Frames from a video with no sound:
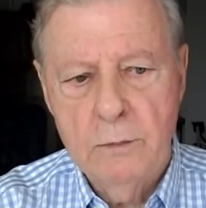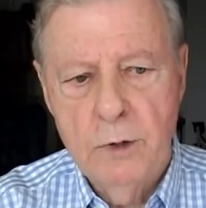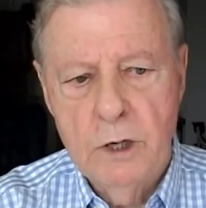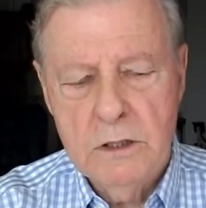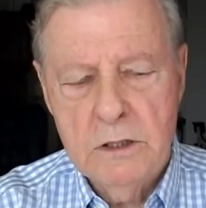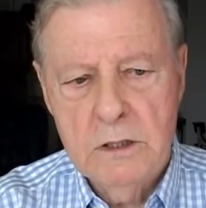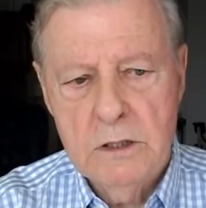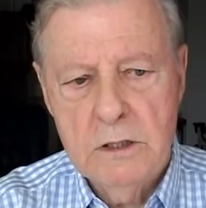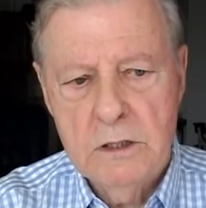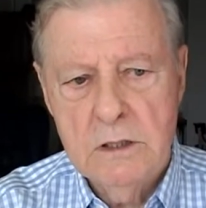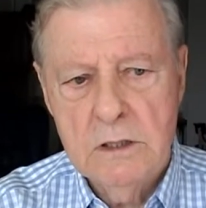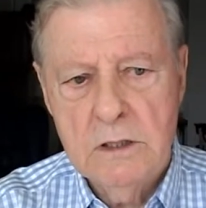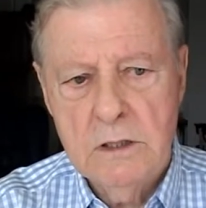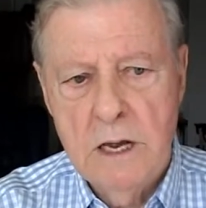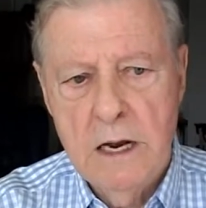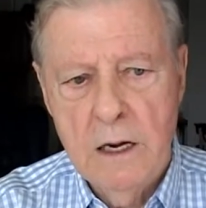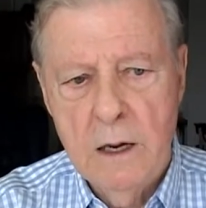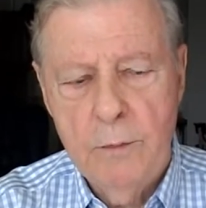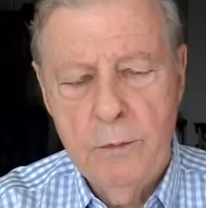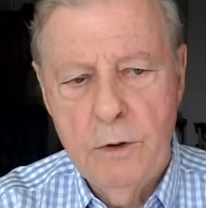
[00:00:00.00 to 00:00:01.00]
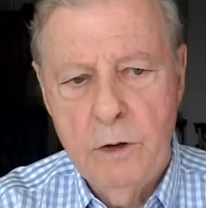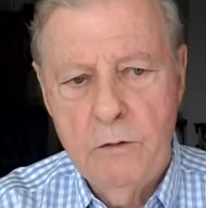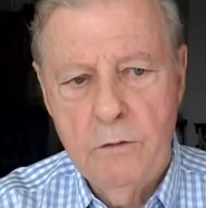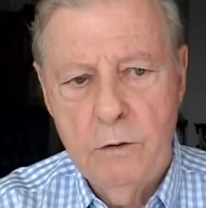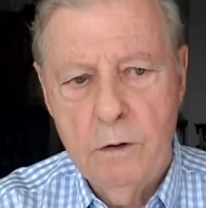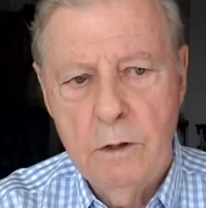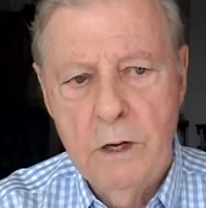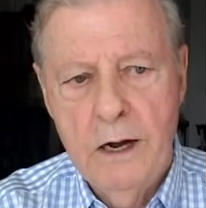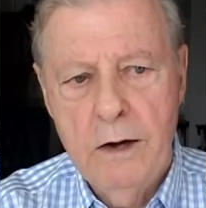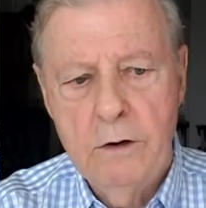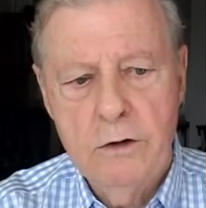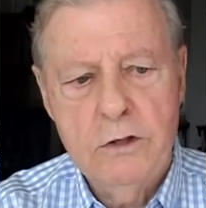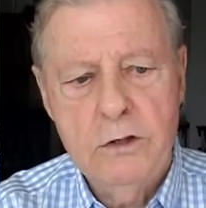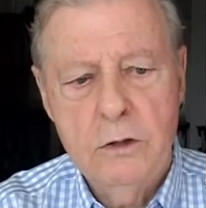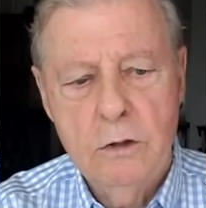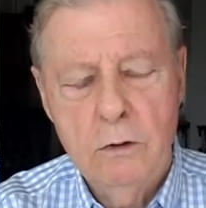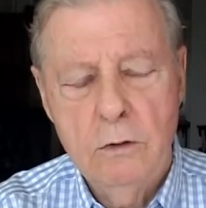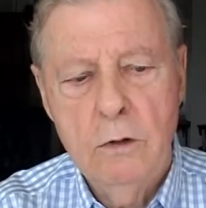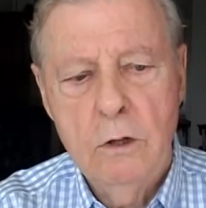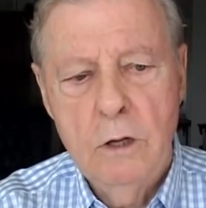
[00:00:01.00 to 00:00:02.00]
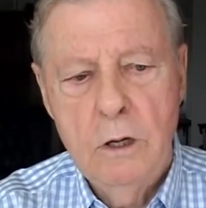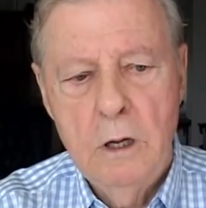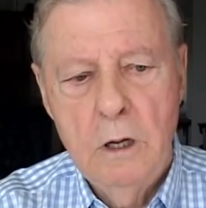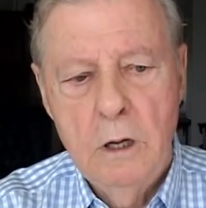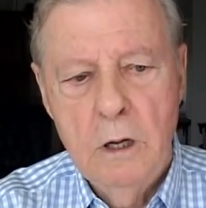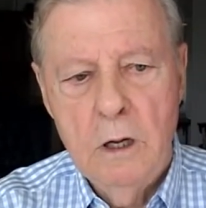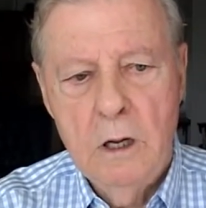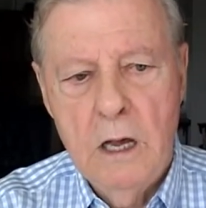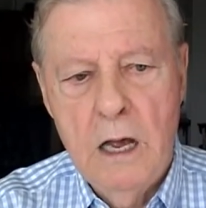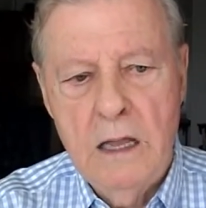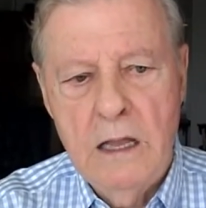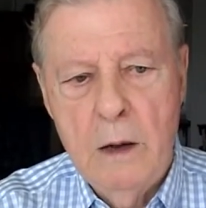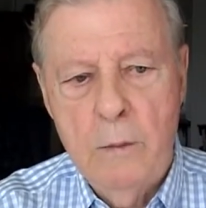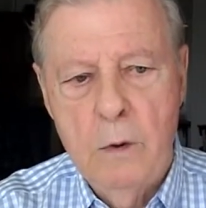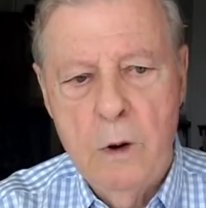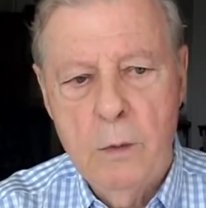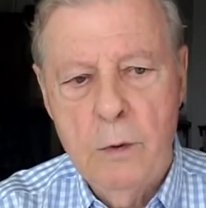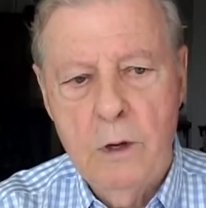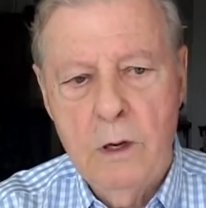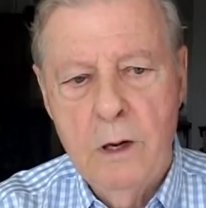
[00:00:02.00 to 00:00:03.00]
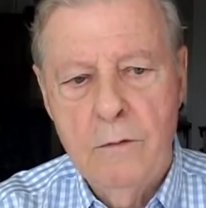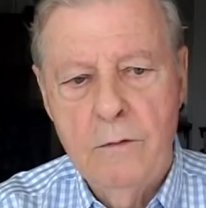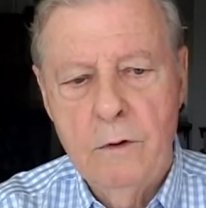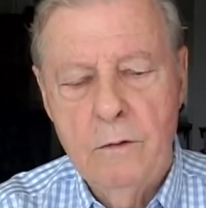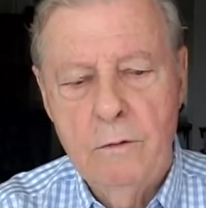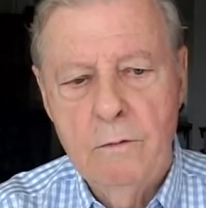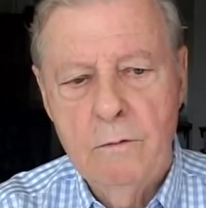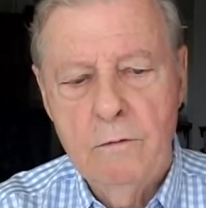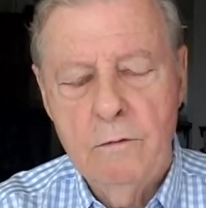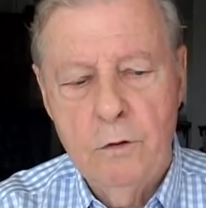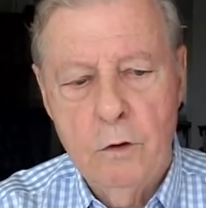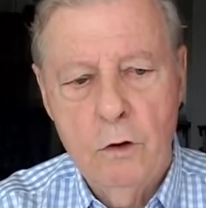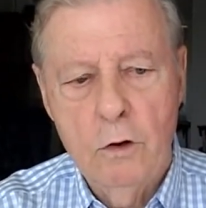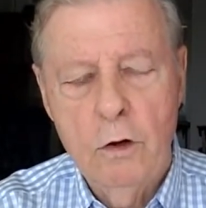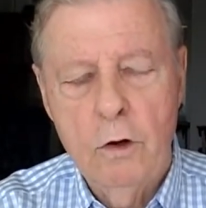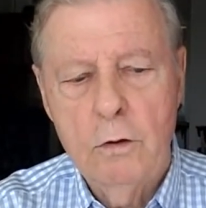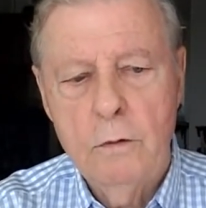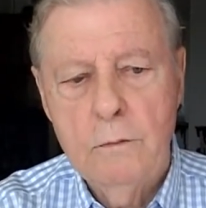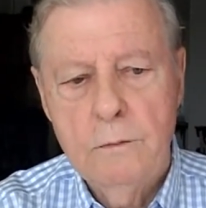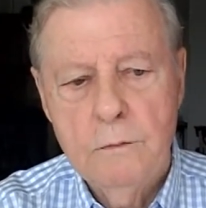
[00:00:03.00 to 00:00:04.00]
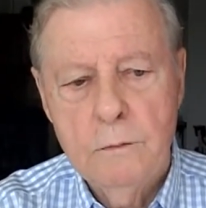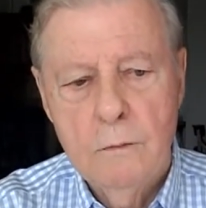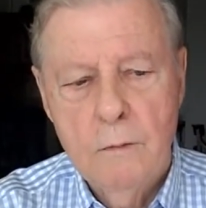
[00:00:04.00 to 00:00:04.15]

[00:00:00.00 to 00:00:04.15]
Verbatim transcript: or buses and stayed up there for a night or two, and then we were given furlough.